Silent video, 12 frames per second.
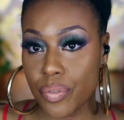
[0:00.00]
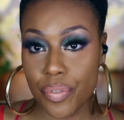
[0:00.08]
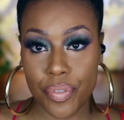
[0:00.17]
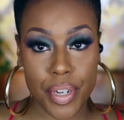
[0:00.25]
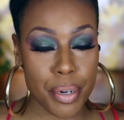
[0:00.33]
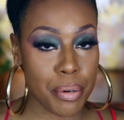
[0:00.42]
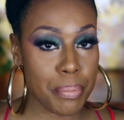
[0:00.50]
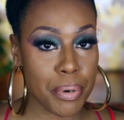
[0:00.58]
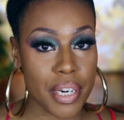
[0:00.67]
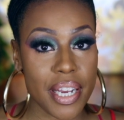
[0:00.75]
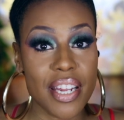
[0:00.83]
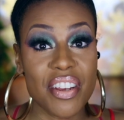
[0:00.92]
very
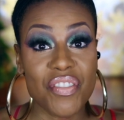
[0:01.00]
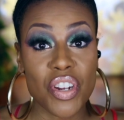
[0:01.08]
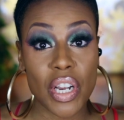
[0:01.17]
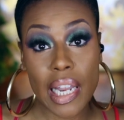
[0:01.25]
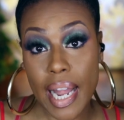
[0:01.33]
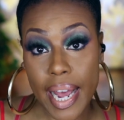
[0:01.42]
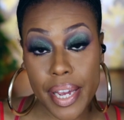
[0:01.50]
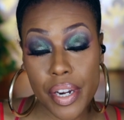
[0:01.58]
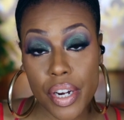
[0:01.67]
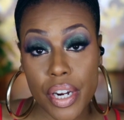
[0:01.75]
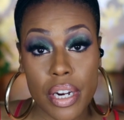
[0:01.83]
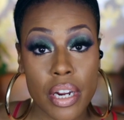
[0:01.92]
pretty. And if you're
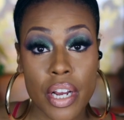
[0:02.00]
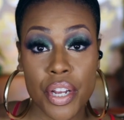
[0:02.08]
lighter,